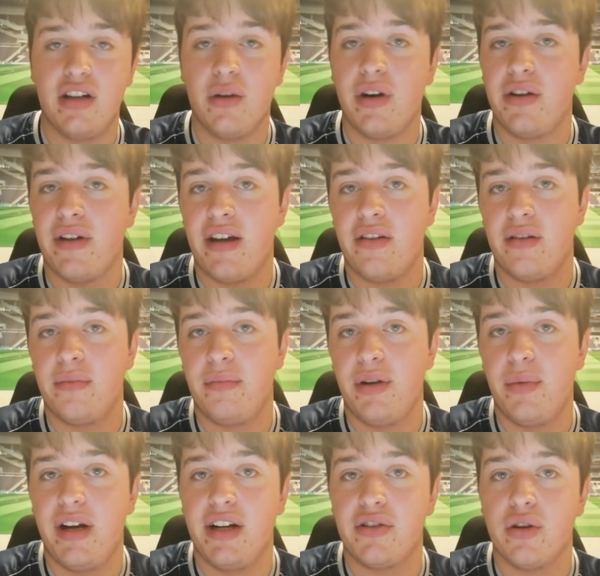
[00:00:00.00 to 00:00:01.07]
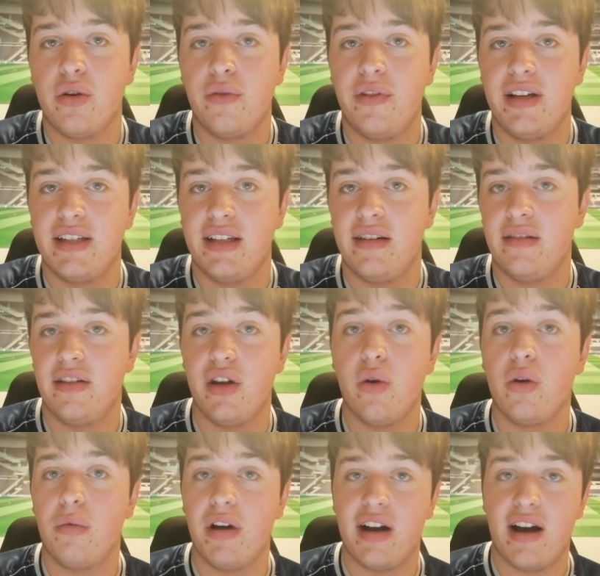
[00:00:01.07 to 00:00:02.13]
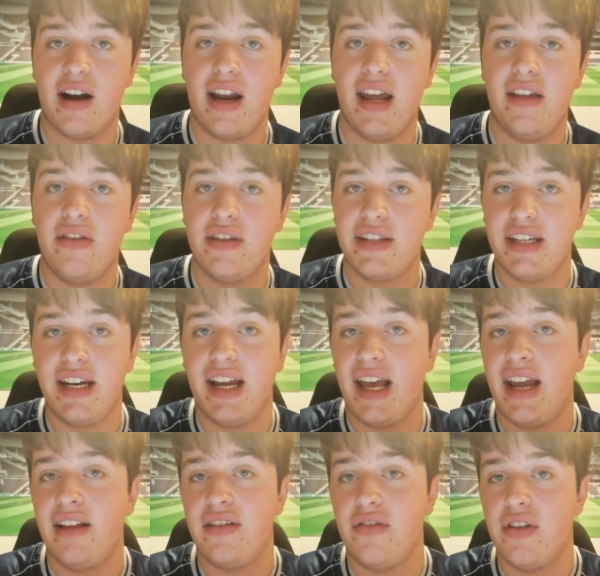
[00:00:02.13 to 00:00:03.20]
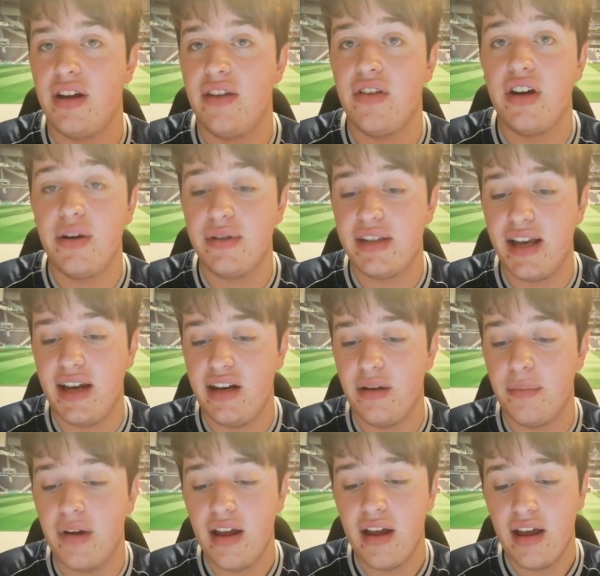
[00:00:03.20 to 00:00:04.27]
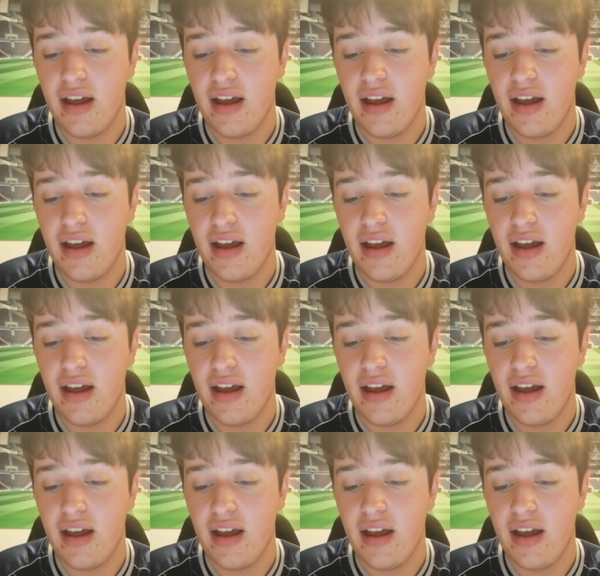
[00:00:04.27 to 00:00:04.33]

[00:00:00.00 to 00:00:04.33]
you know, I'd rather be winning trophies in the old White Hart Lane than sitting eighth in the new stadium.